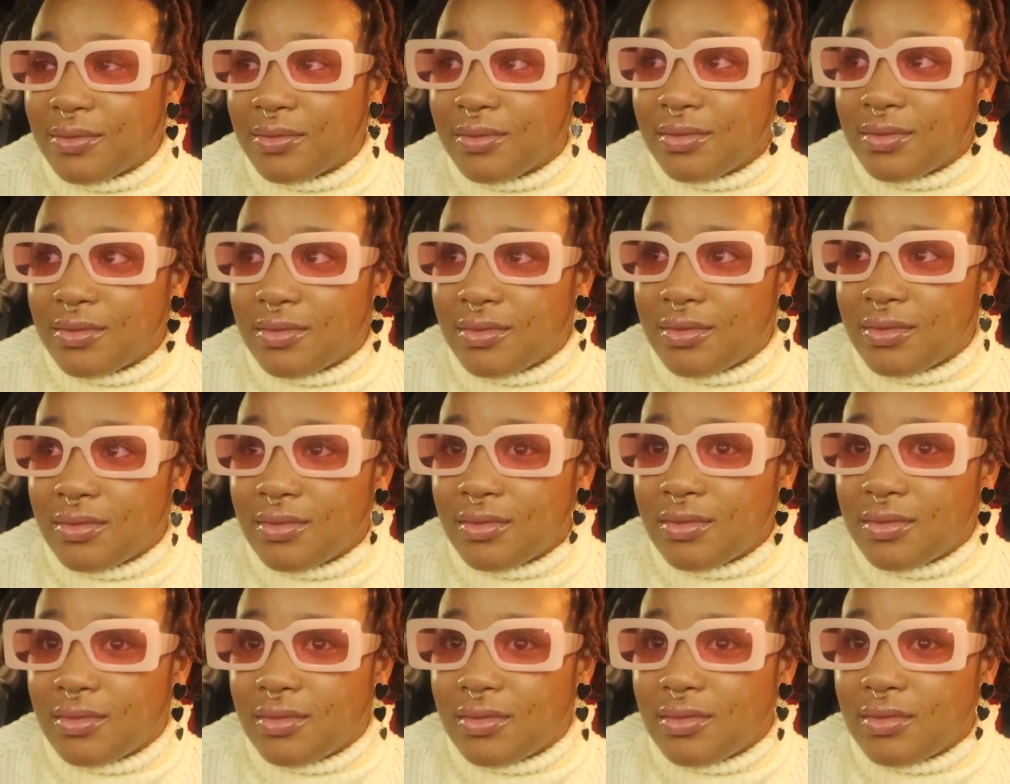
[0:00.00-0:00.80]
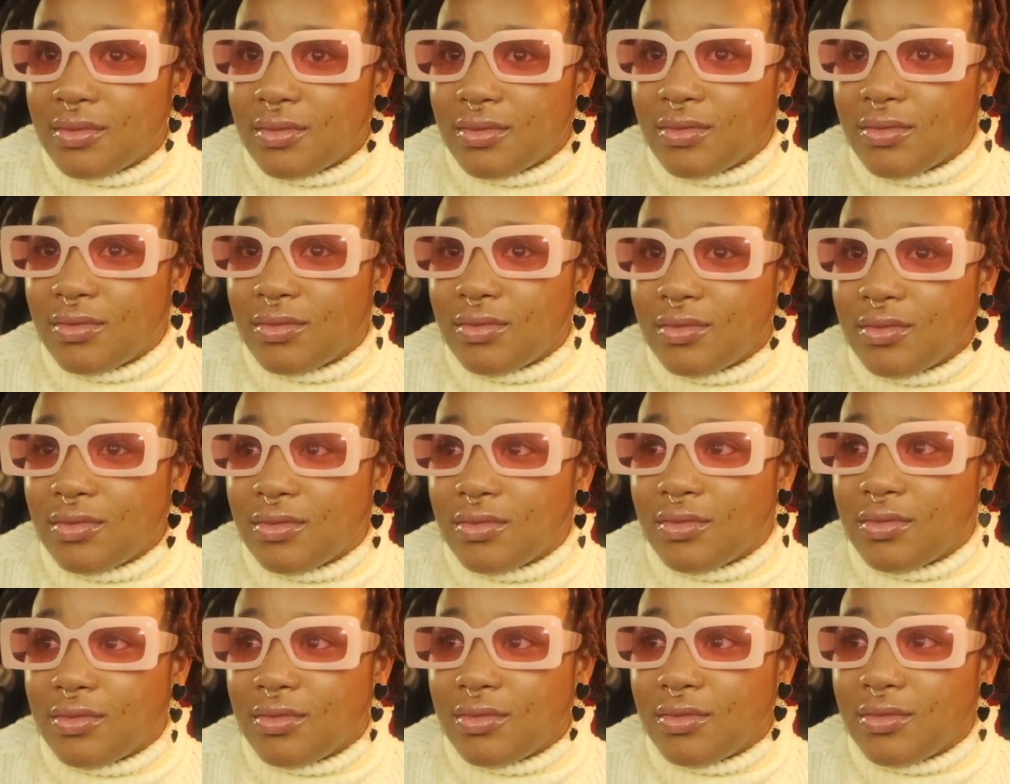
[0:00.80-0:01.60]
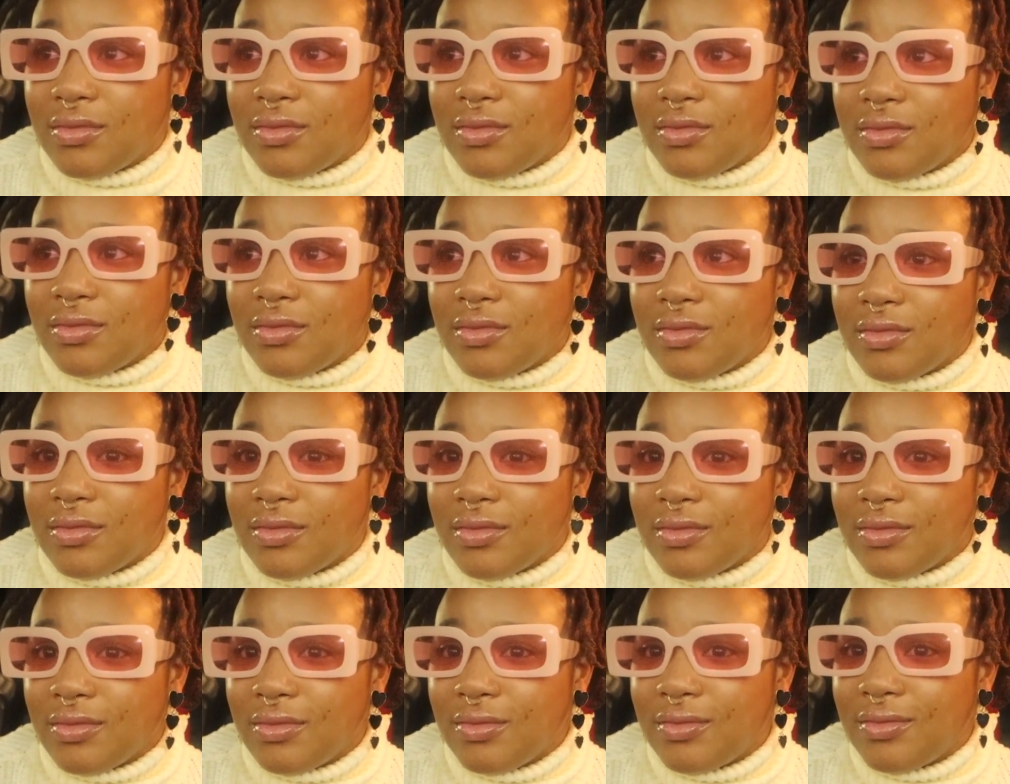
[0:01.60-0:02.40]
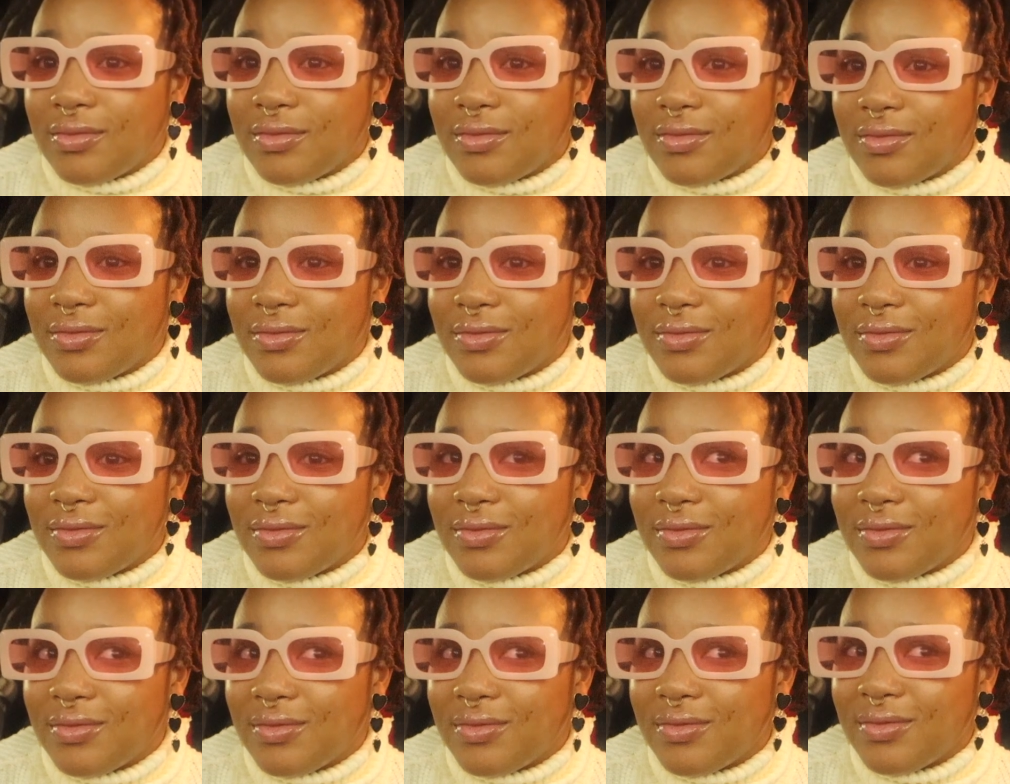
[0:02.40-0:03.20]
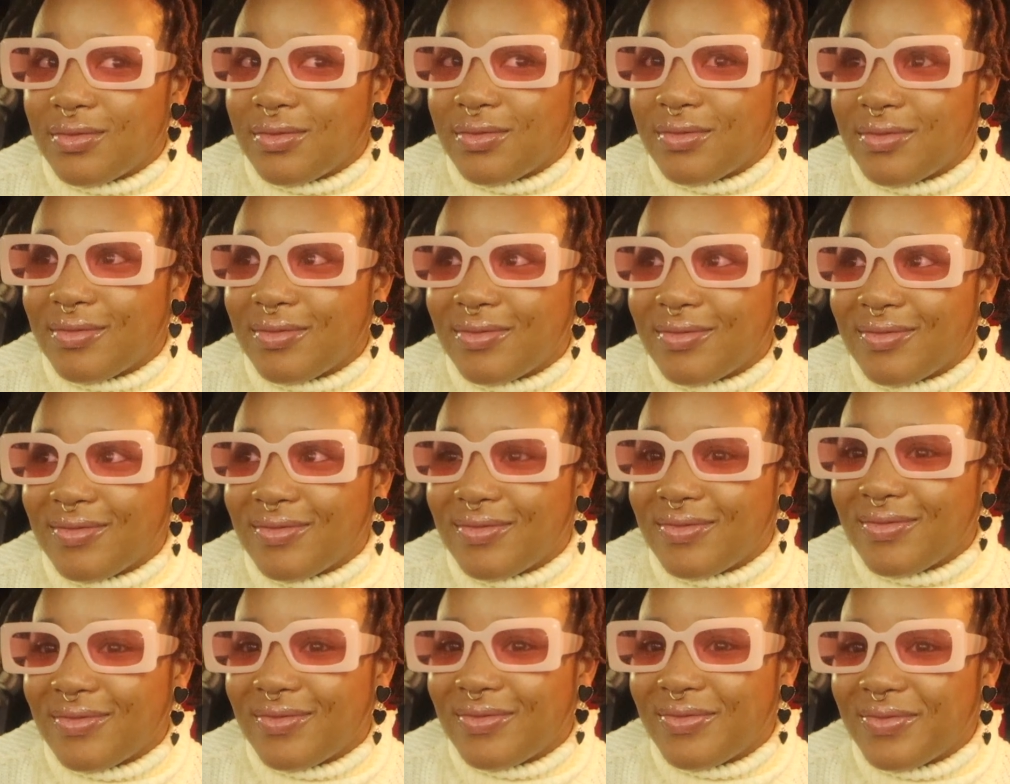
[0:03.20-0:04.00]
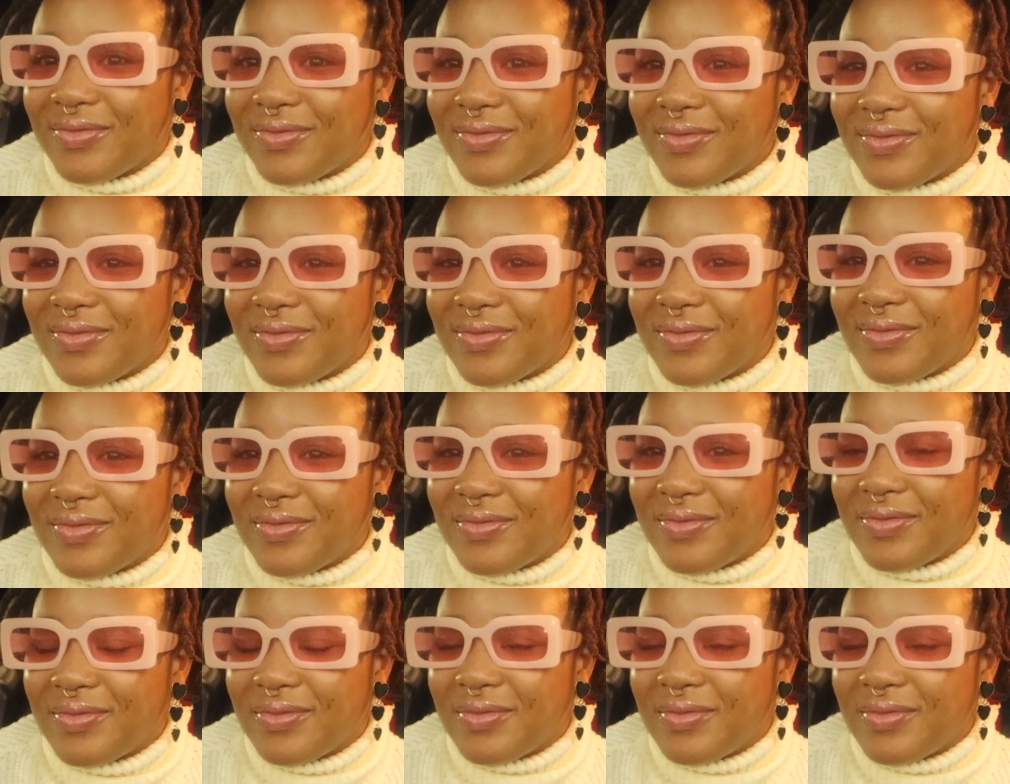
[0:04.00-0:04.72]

need your feed mm-hmm you